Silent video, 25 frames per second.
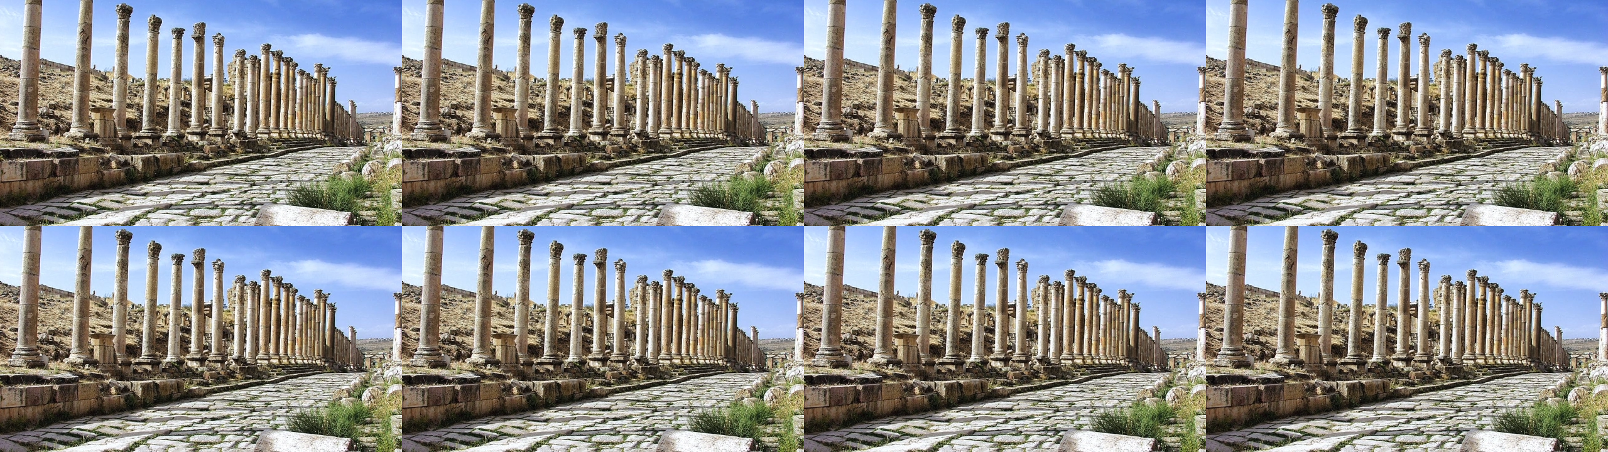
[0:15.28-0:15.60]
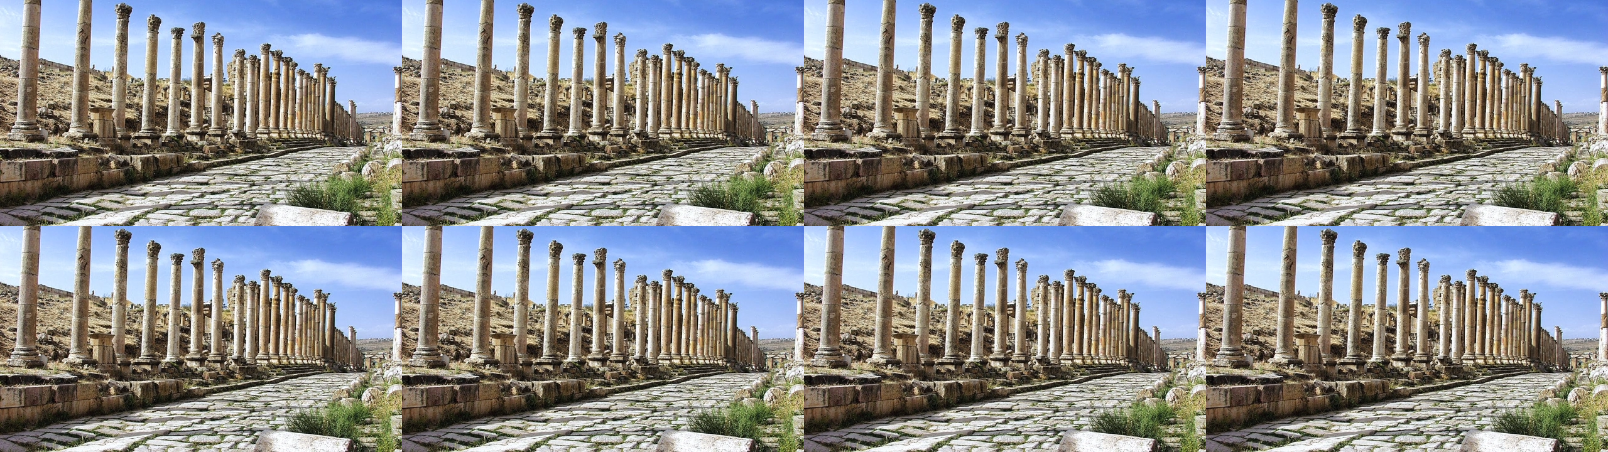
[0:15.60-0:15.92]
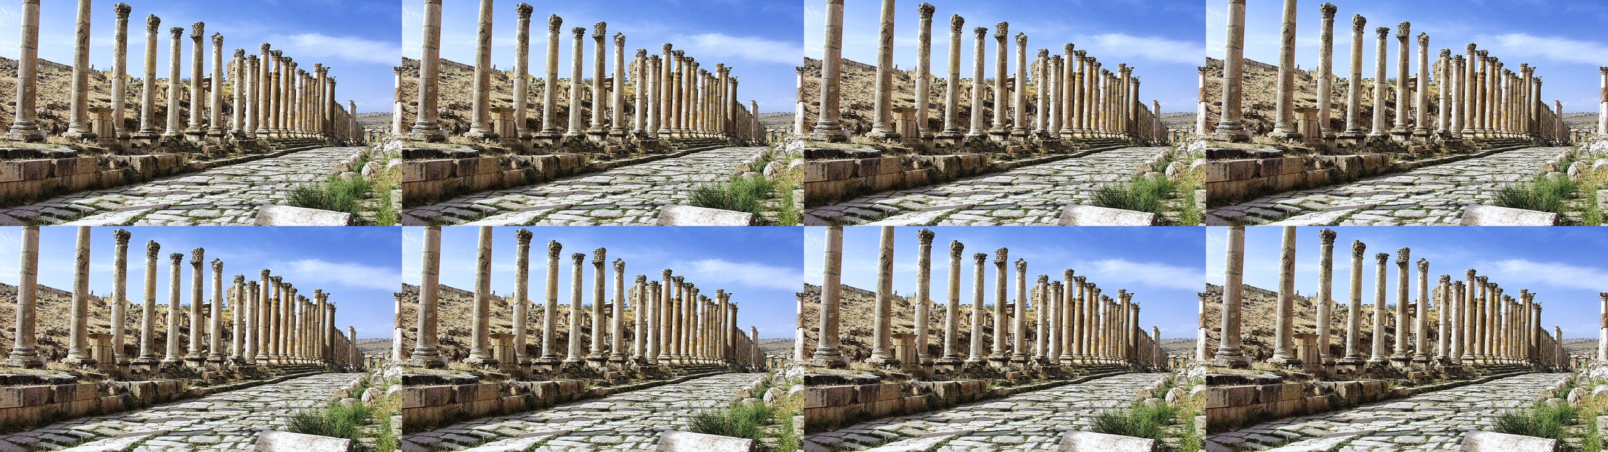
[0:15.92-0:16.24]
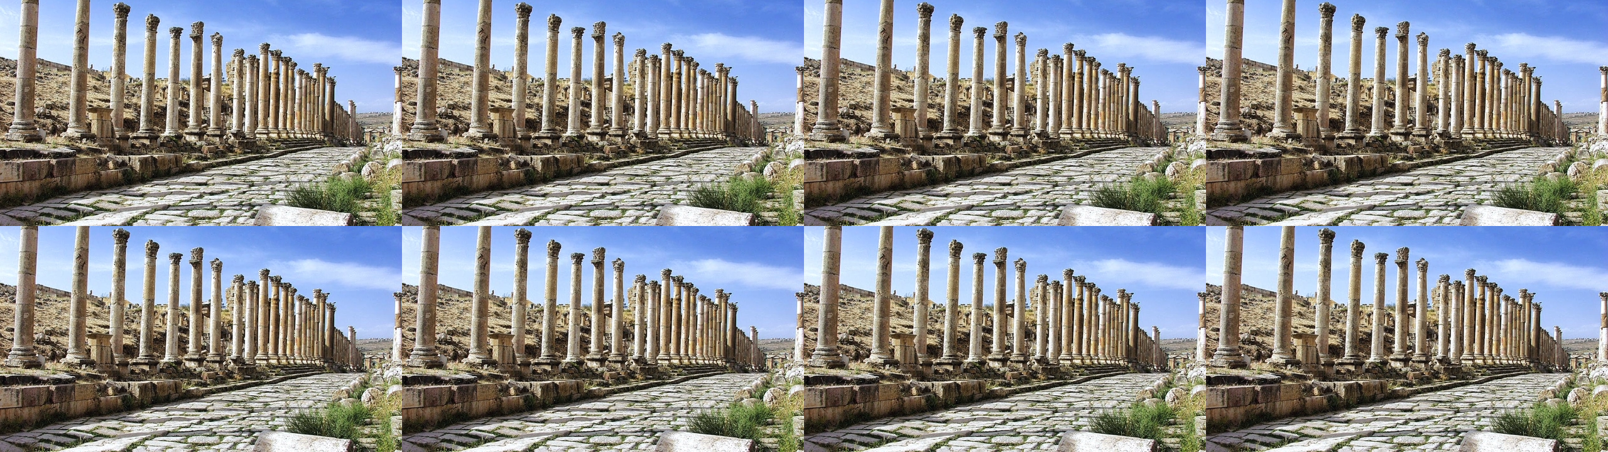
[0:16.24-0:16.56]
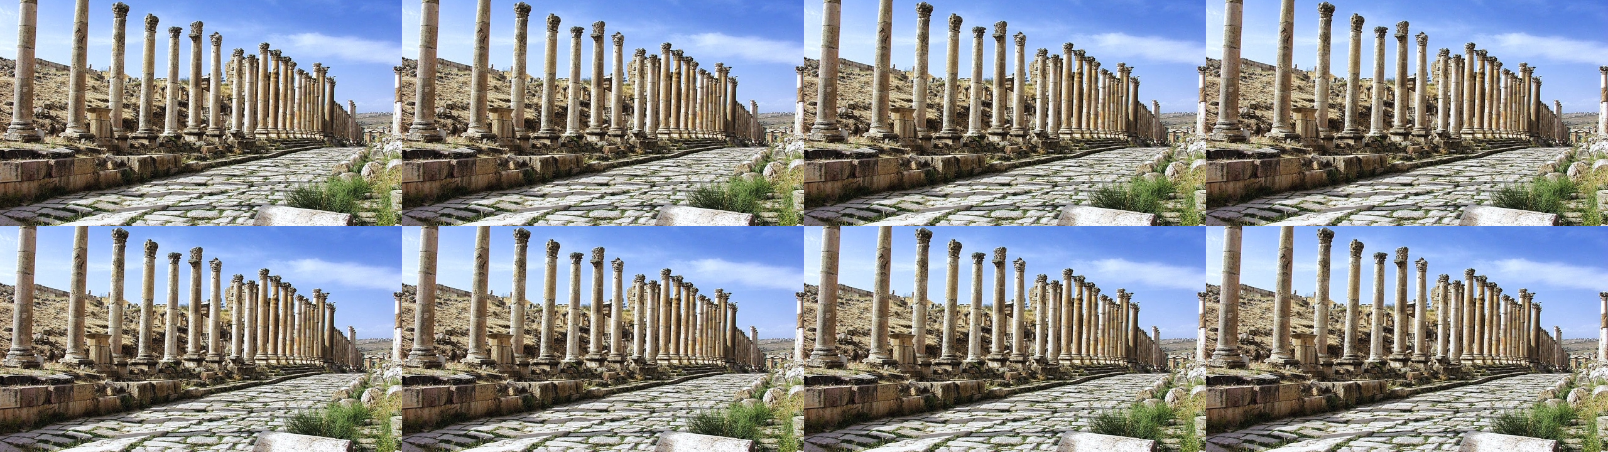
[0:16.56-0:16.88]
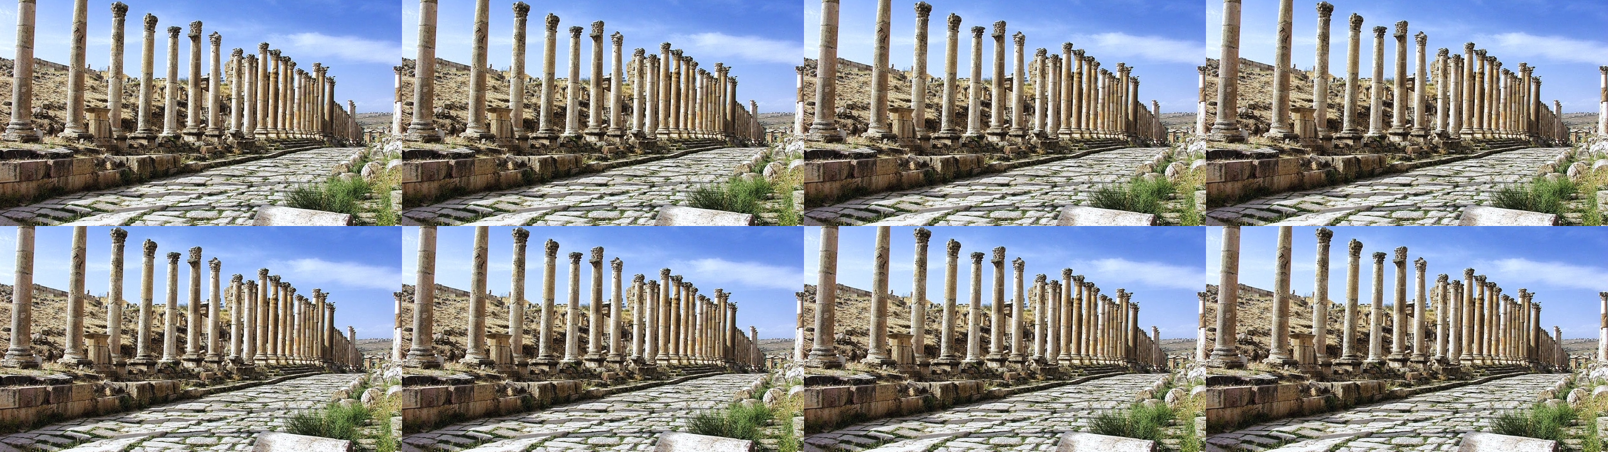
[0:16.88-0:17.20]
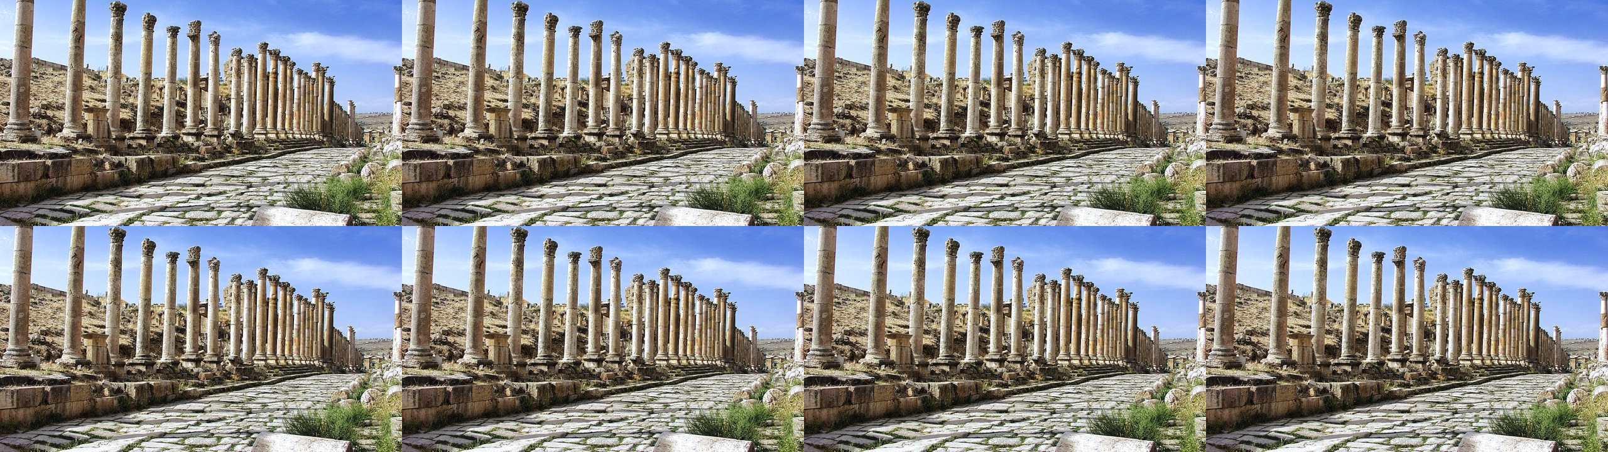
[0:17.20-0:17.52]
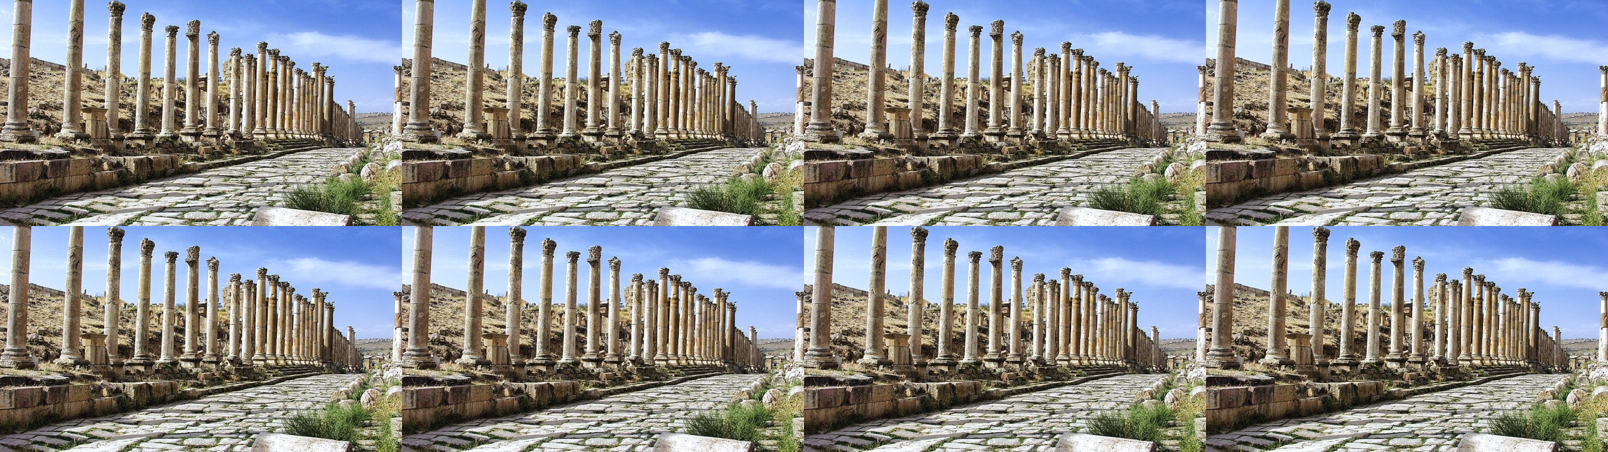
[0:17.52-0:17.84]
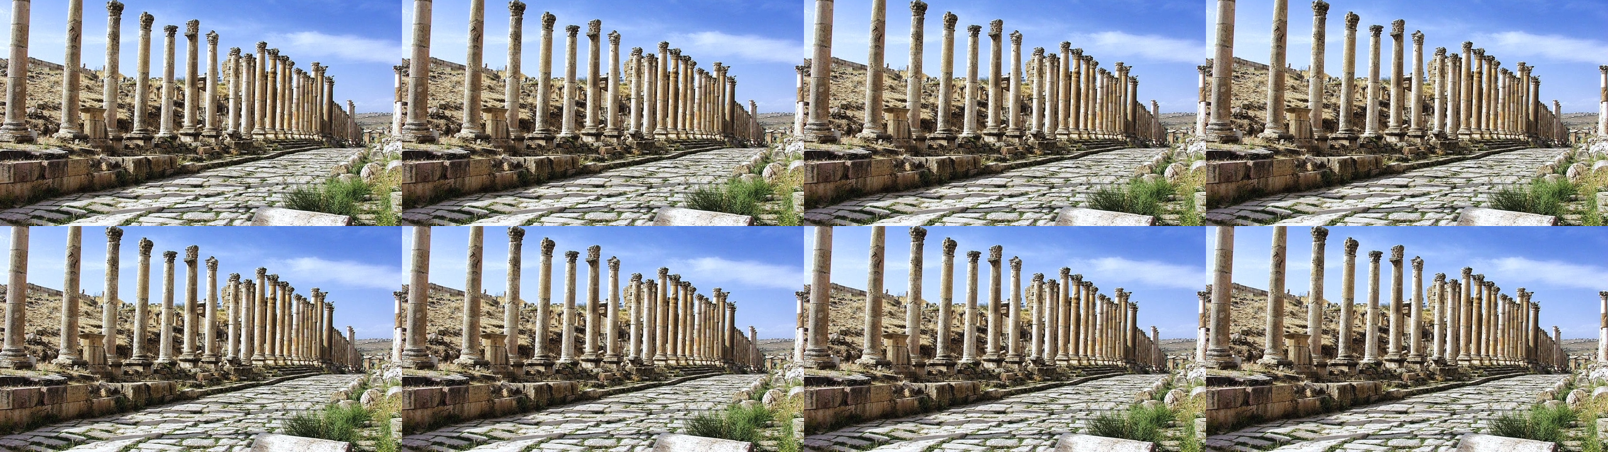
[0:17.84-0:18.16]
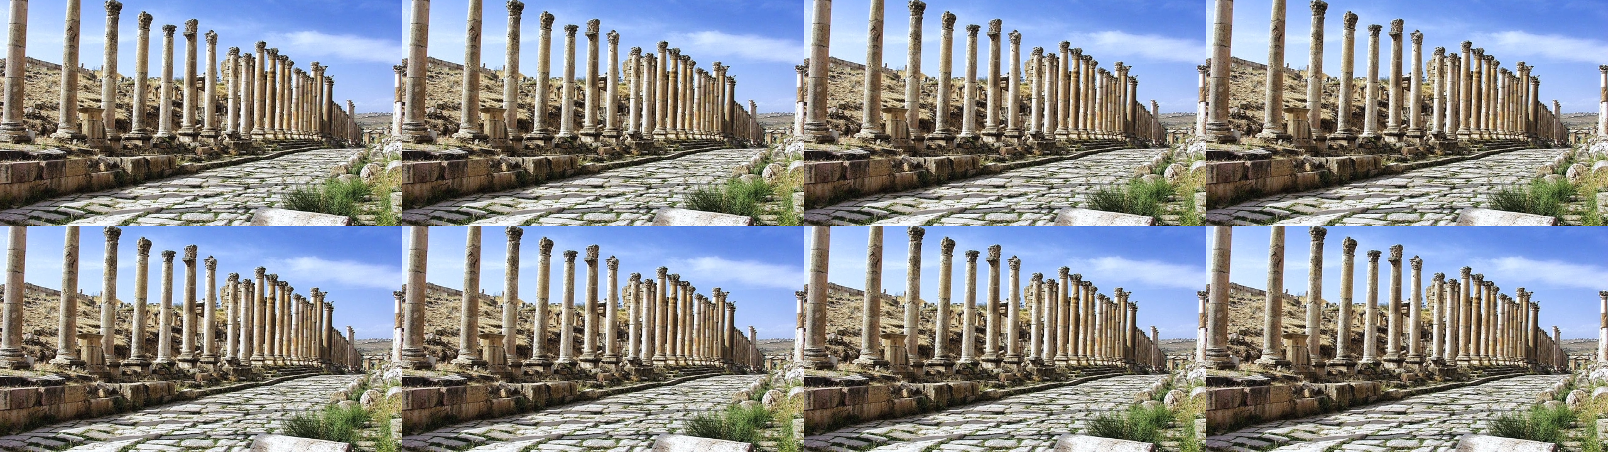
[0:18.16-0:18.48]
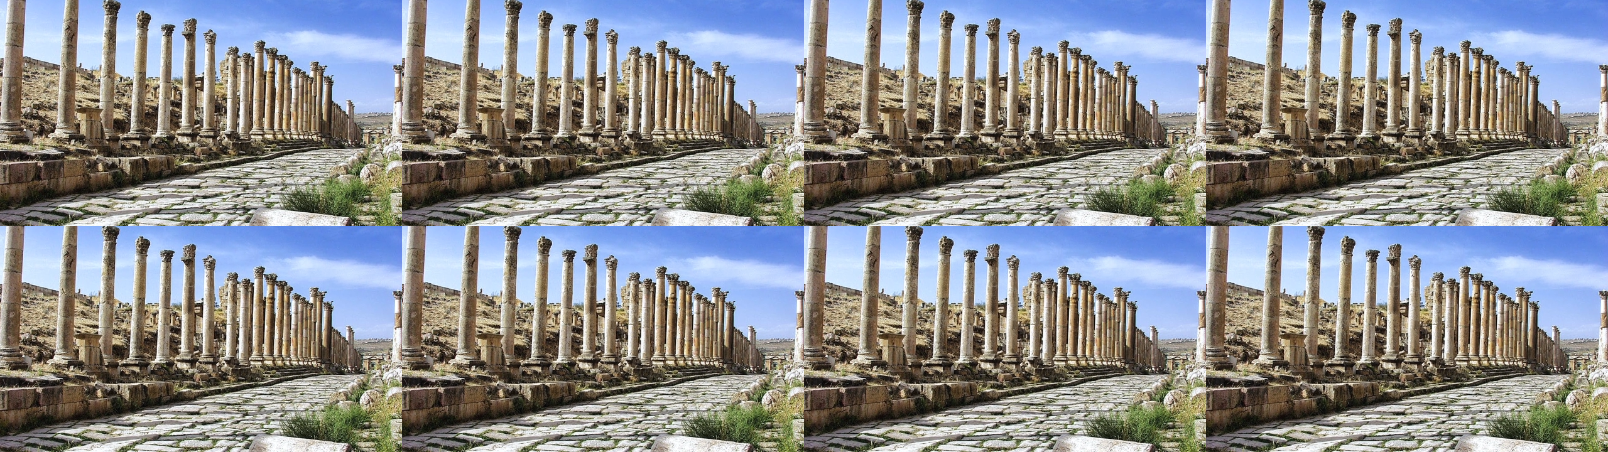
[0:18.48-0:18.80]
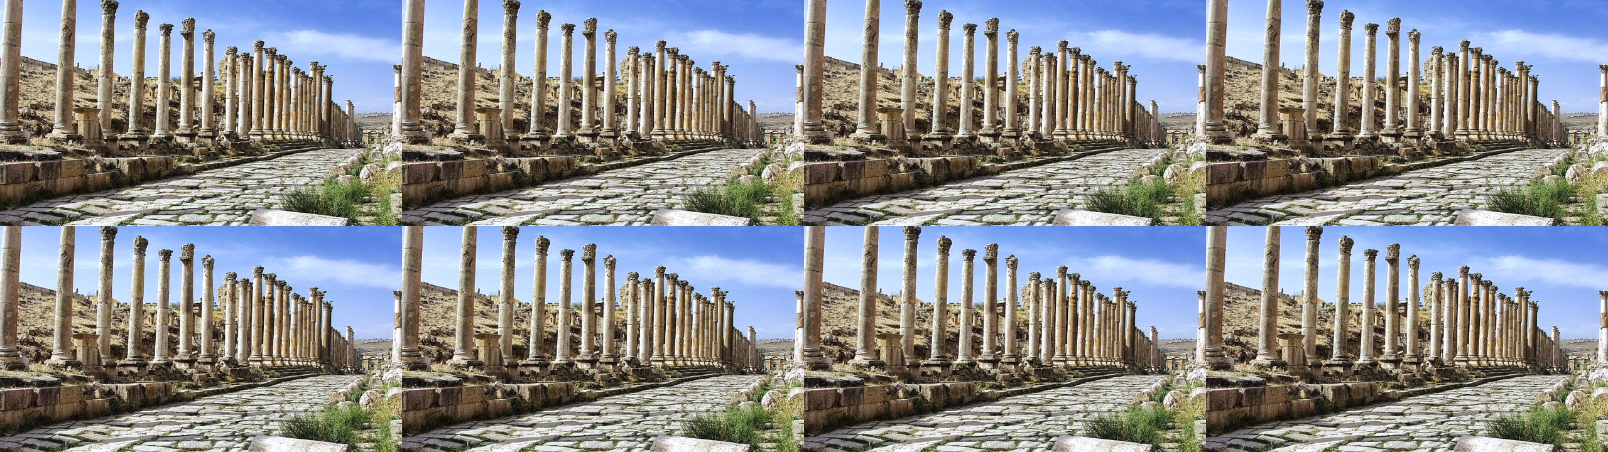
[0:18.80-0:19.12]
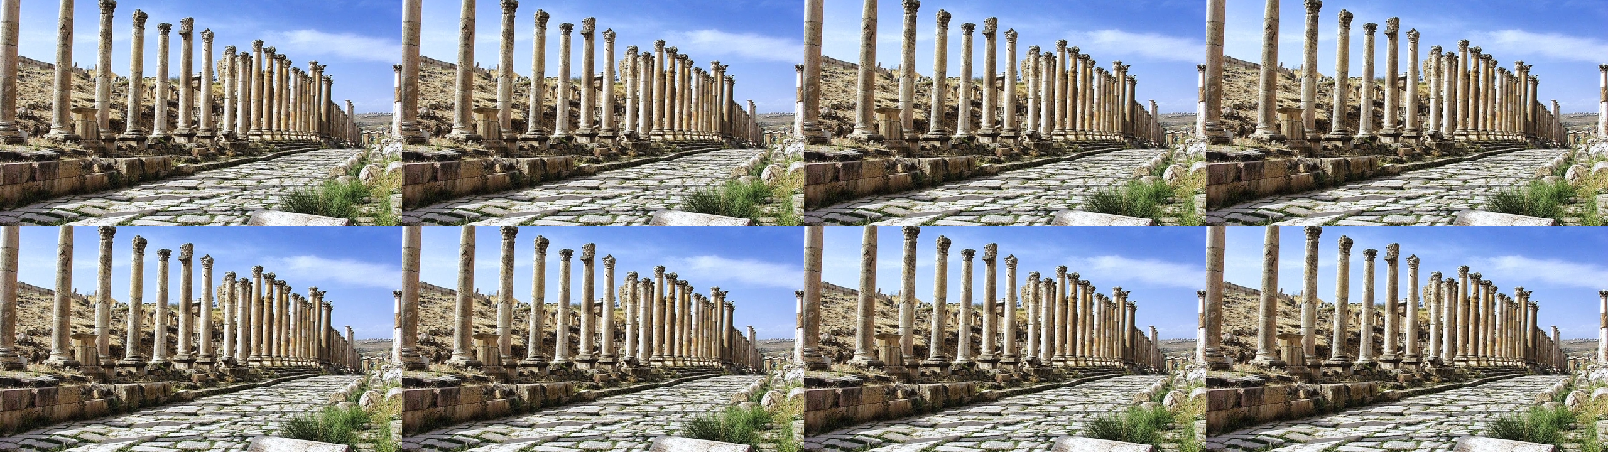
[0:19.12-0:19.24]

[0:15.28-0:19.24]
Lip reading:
[unreadable: no face in view]